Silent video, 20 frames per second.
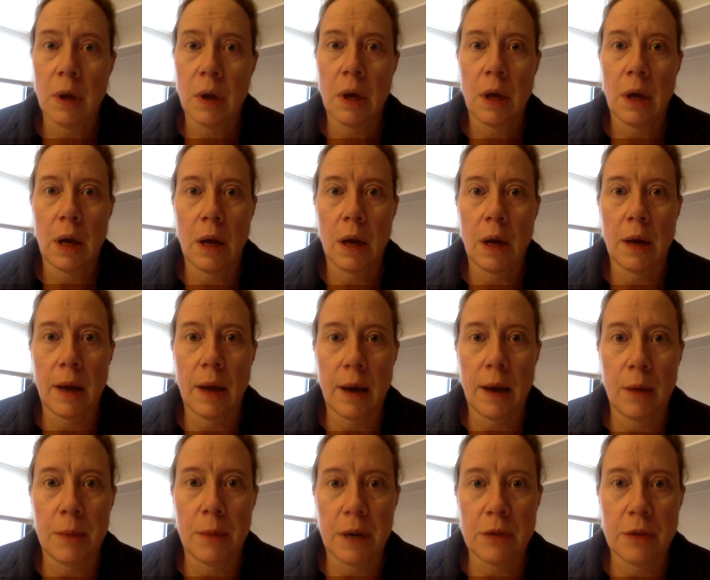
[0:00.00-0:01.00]
and how
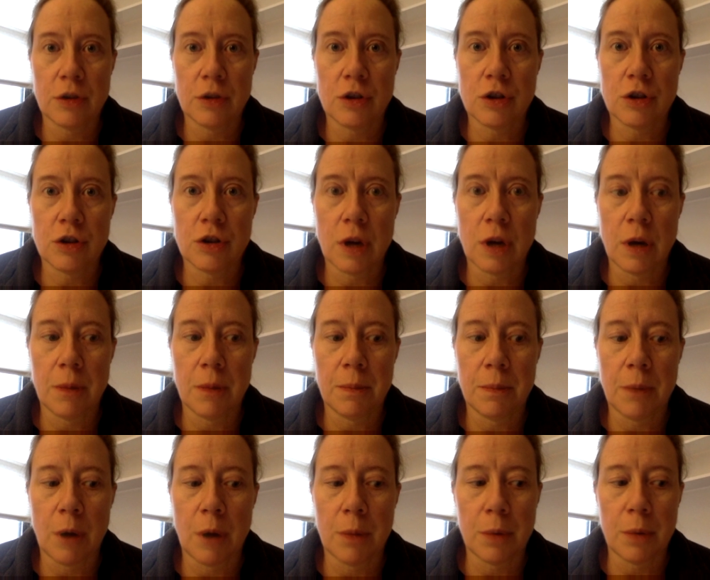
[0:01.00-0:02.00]
much
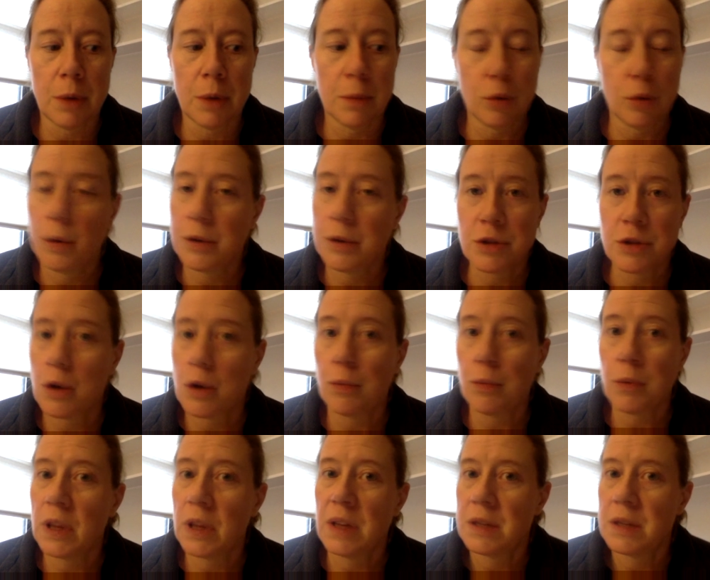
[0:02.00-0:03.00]
our employers don't
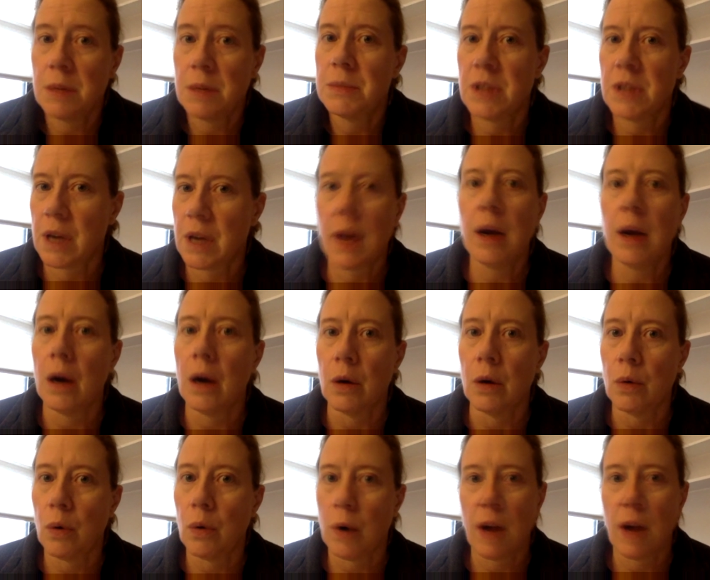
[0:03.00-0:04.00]
really seem to care
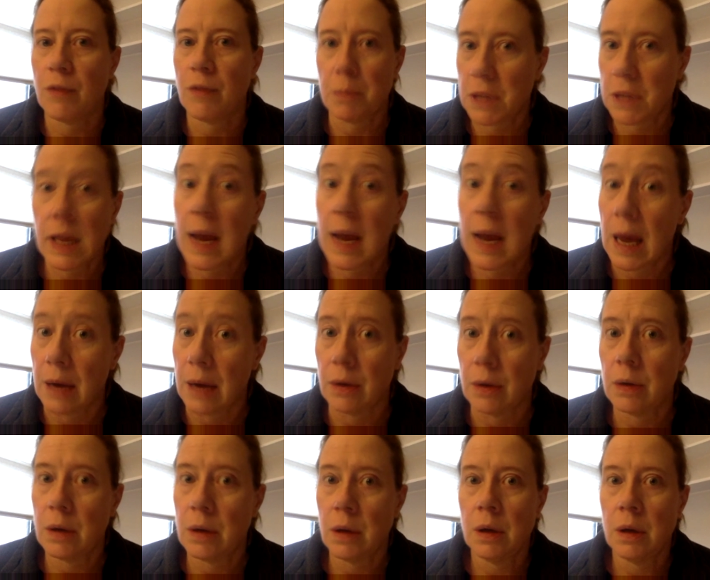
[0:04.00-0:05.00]
or have a
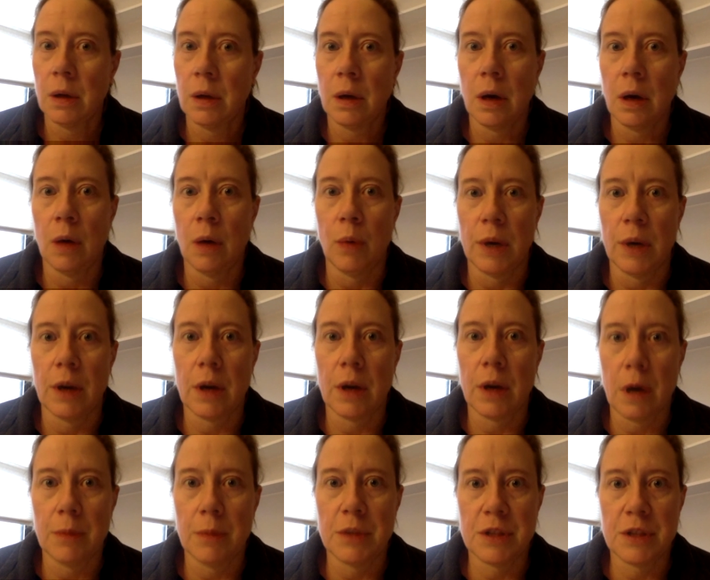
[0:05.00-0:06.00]
plan when it
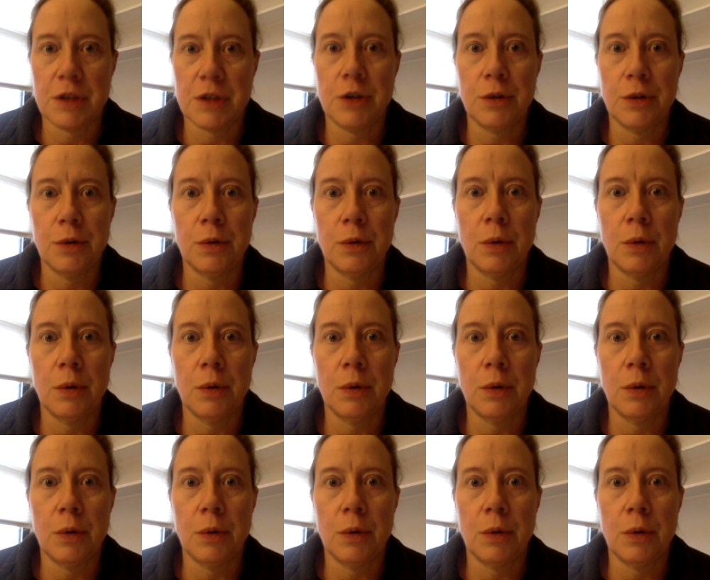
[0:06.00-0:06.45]
comes to